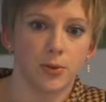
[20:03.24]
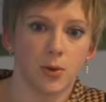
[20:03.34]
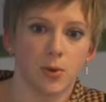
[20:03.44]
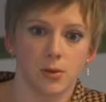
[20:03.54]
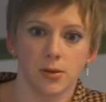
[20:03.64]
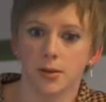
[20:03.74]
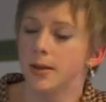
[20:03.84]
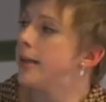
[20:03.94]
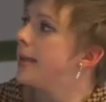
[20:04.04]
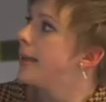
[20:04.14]
rules.
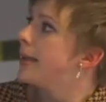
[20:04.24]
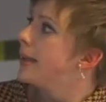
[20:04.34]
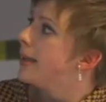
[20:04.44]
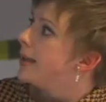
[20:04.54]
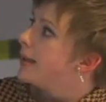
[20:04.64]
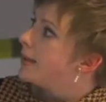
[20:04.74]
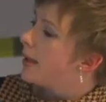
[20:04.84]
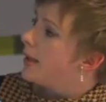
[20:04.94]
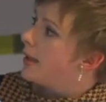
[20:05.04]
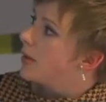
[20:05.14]

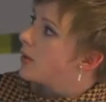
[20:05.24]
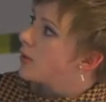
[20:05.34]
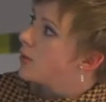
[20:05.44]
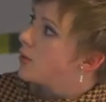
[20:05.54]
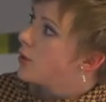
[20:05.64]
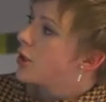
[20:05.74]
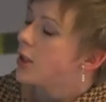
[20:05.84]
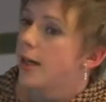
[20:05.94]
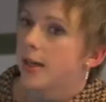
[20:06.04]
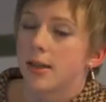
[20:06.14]
they need also to
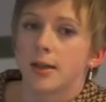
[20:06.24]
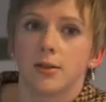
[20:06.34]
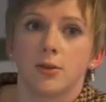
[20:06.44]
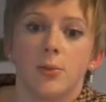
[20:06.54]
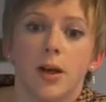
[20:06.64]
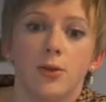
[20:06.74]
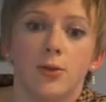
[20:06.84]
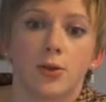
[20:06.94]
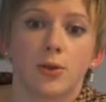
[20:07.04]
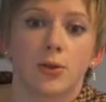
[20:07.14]
check the
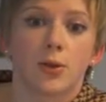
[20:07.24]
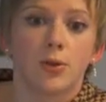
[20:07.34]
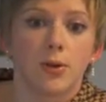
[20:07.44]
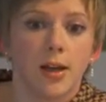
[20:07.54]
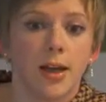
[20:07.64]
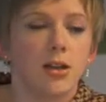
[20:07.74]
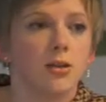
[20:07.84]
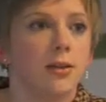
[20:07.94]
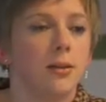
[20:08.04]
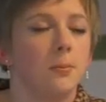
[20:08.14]
manufacturer's knowledge
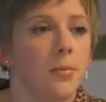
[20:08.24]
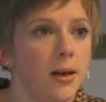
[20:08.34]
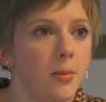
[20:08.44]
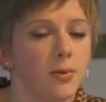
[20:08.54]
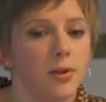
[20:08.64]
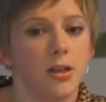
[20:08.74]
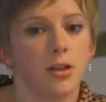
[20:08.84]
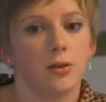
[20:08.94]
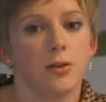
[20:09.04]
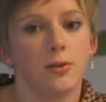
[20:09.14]
and
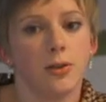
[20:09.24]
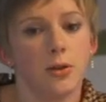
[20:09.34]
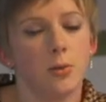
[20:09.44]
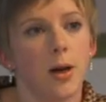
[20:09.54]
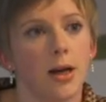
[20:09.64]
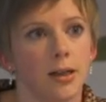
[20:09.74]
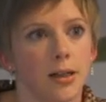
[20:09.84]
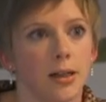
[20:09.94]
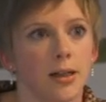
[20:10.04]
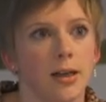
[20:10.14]
implementation of CE
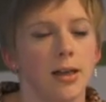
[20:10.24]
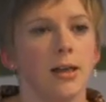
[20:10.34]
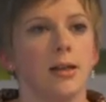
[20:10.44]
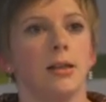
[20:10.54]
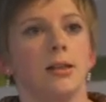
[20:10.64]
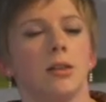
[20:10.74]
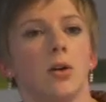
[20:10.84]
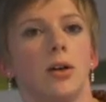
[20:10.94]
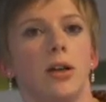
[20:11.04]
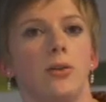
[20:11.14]
marking.
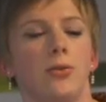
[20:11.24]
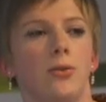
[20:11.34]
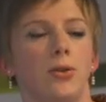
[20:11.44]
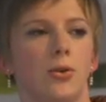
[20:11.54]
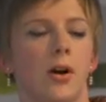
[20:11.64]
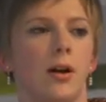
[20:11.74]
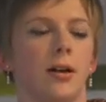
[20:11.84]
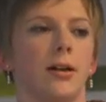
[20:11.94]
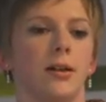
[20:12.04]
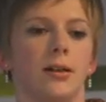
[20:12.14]
So if you are